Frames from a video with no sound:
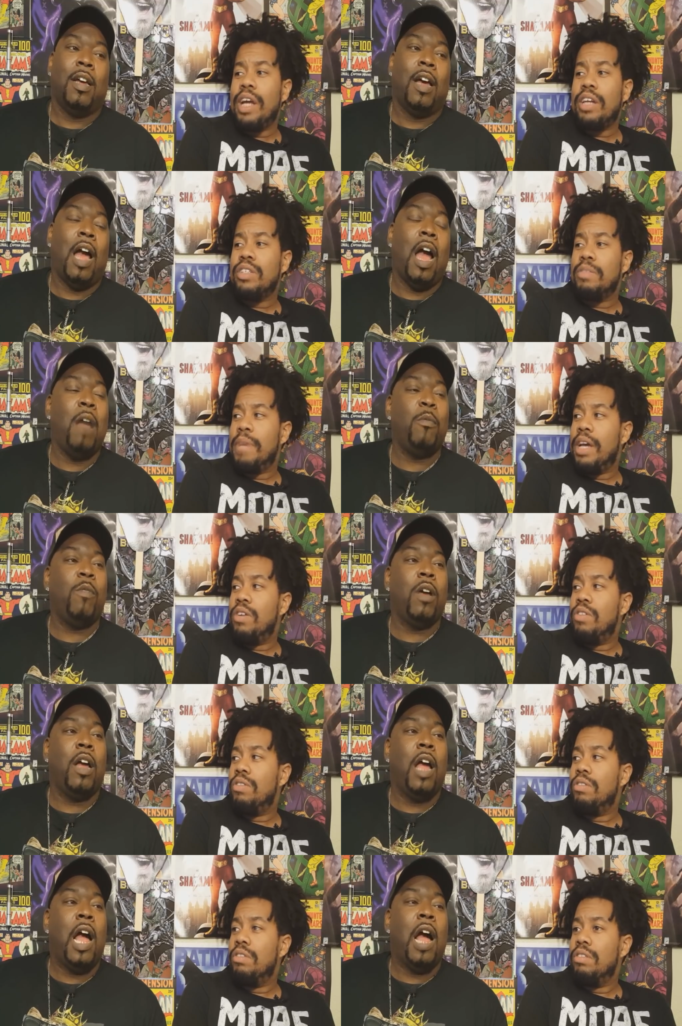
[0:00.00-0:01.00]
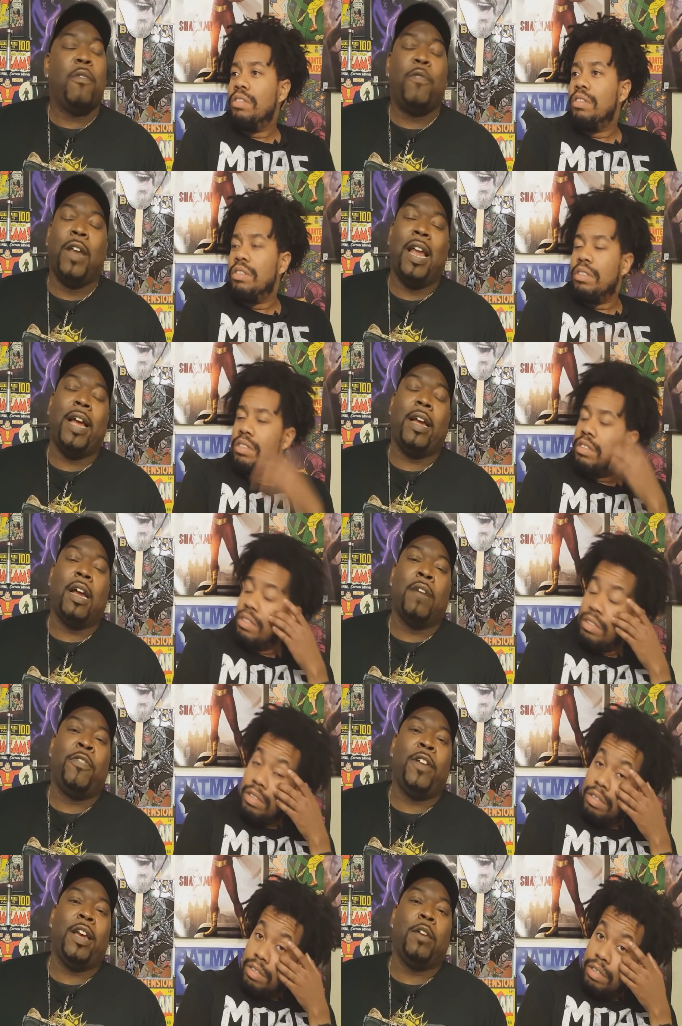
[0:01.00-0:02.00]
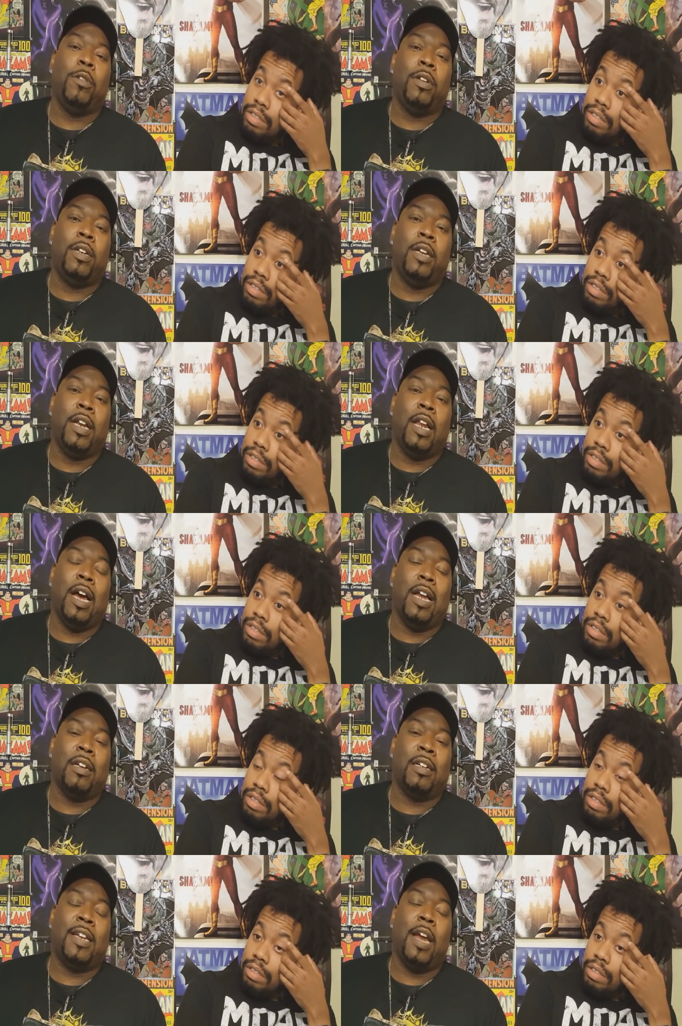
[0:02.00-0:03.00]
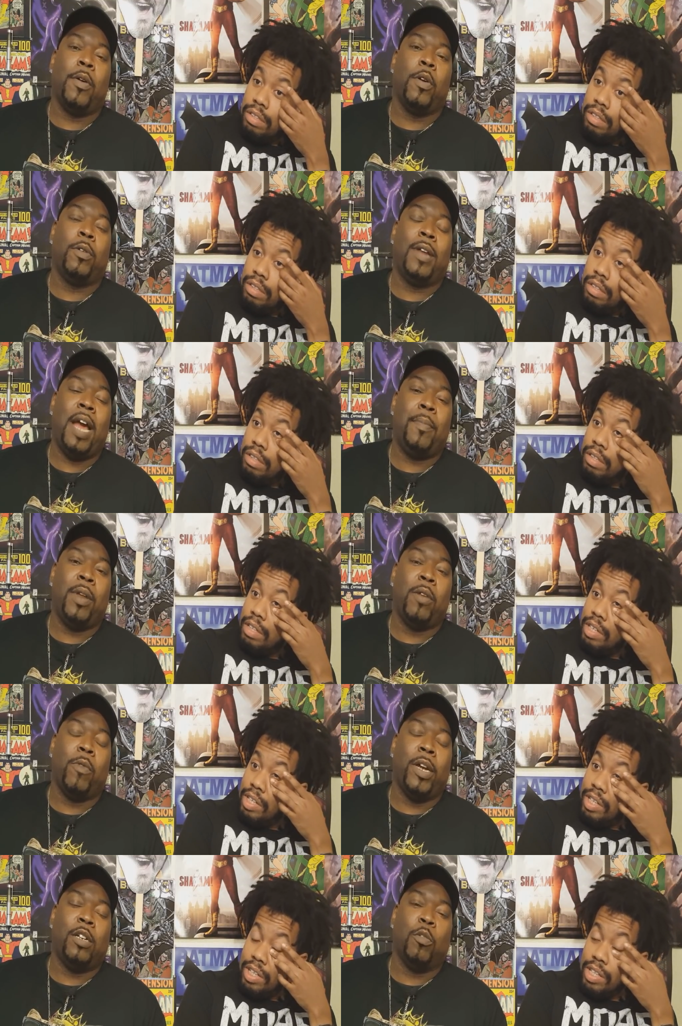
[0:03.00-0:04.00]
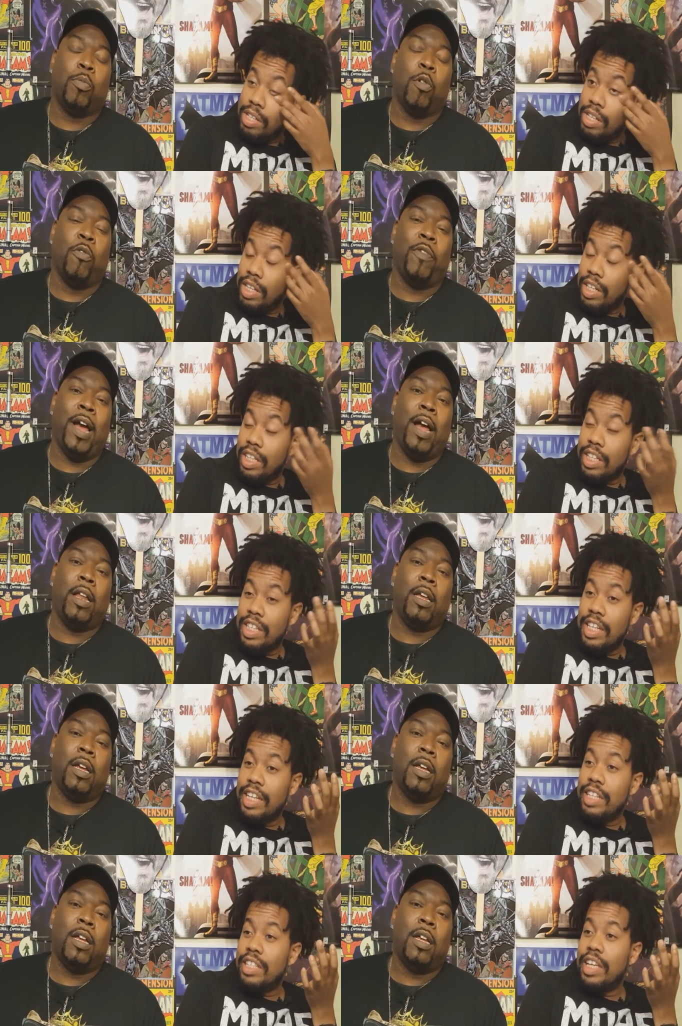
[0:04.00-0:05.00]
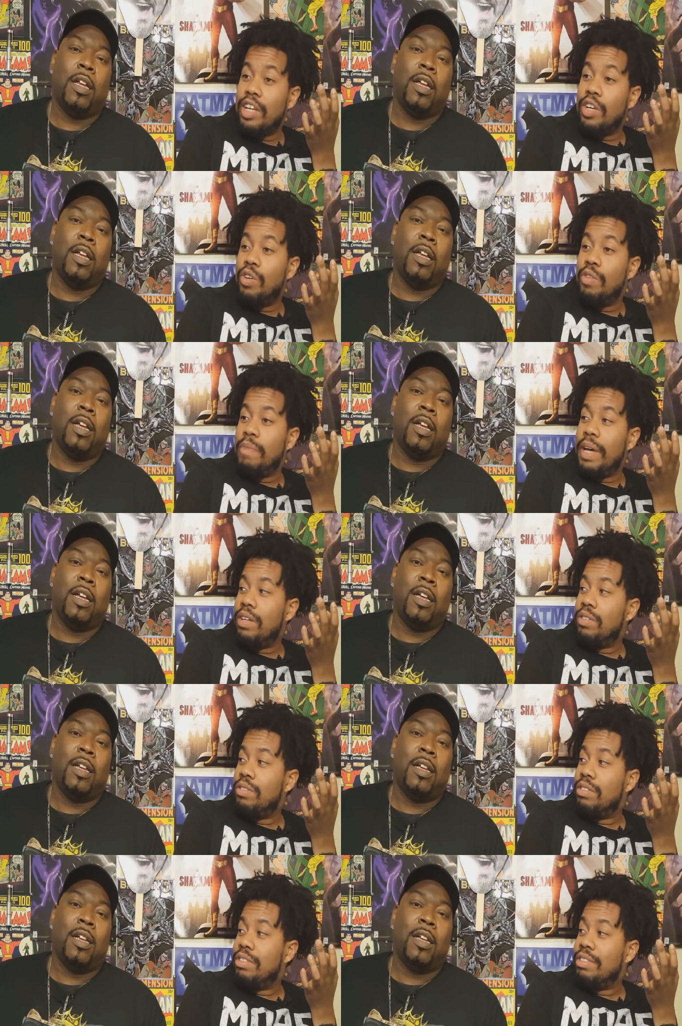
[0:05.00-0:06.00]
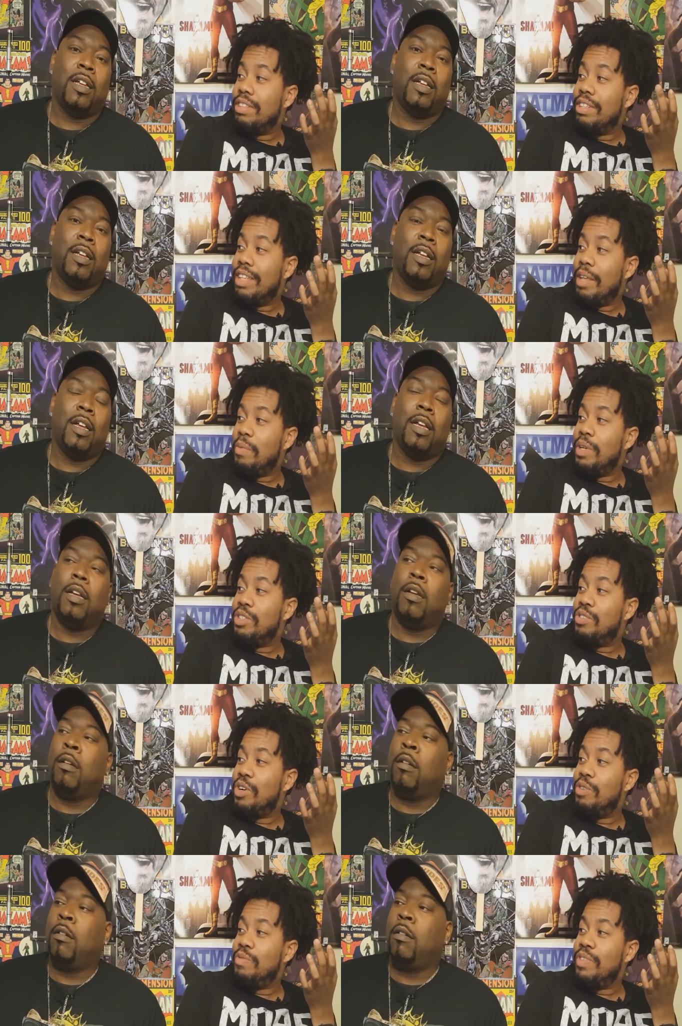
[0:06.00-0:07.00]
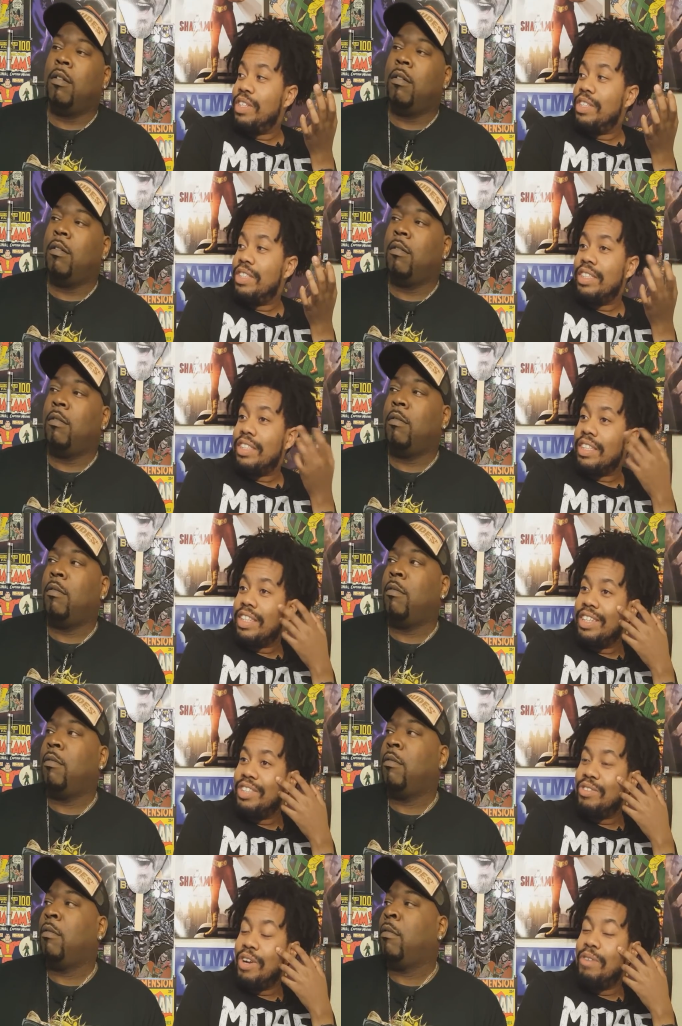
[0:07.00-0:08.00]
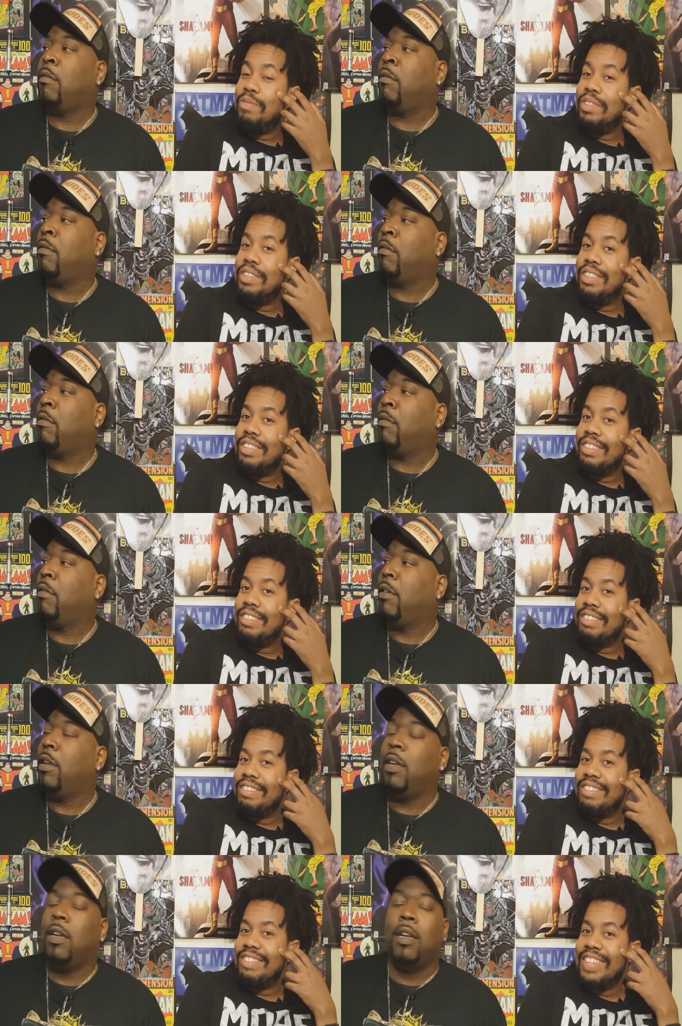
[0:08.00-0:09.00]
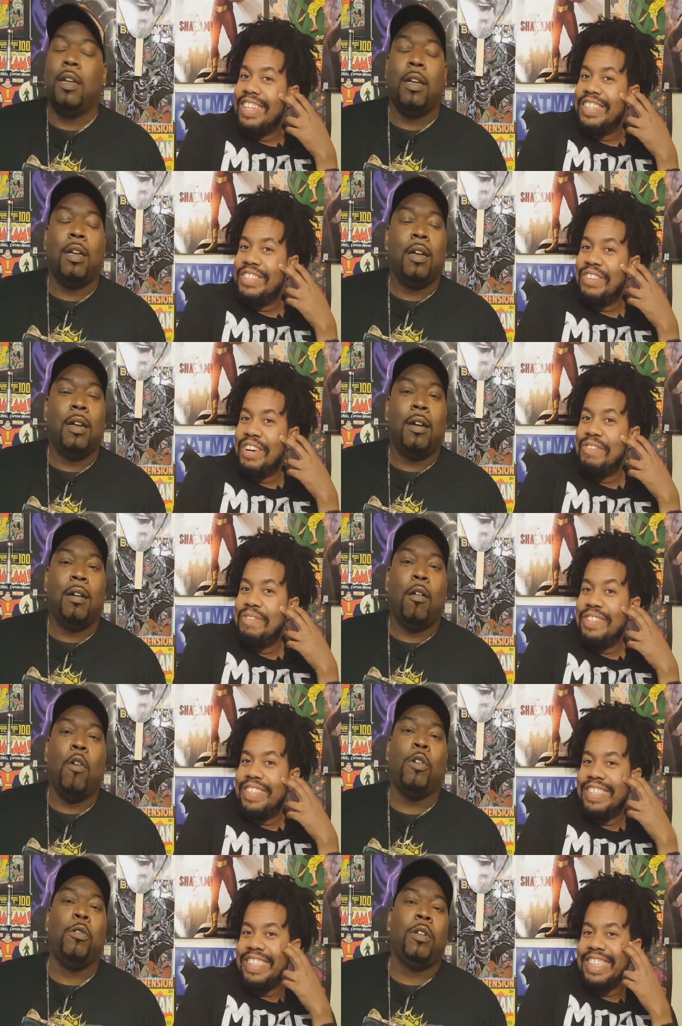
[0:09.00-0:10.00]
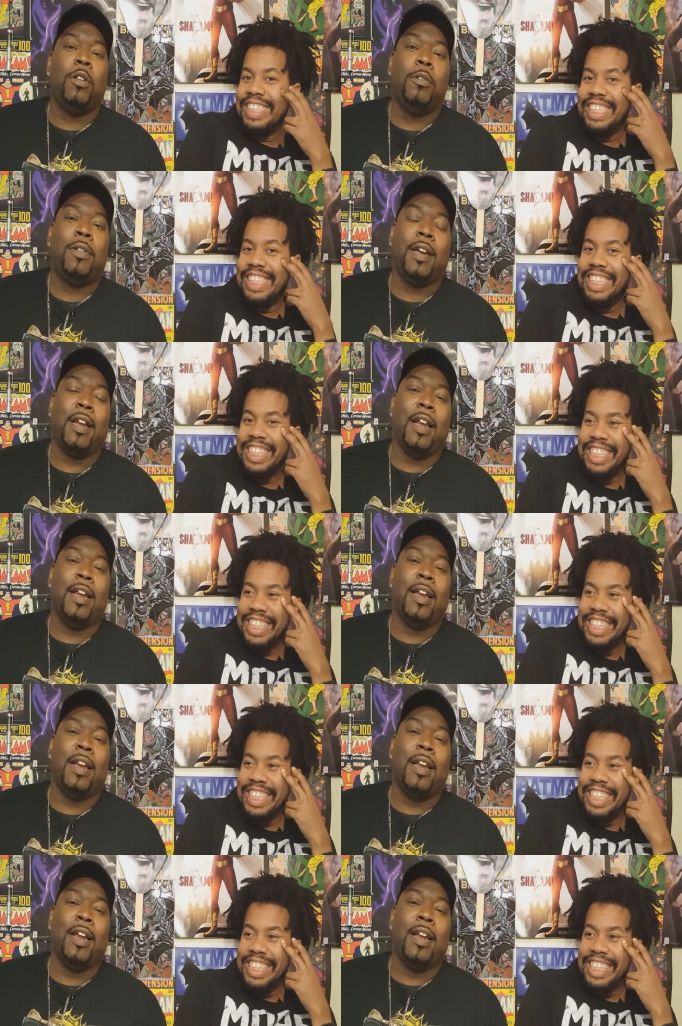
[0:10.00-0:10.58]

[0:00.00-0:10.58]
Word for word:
Speaker 1: records are I, metal.
Speaker 2: I feel like I feel like you just did a lot of stereotyping and racial profile.
Speaker 1: Niggas get gold medals. They win trophies.
Speaker 2: Trophies. Trophies. Oh, you you singing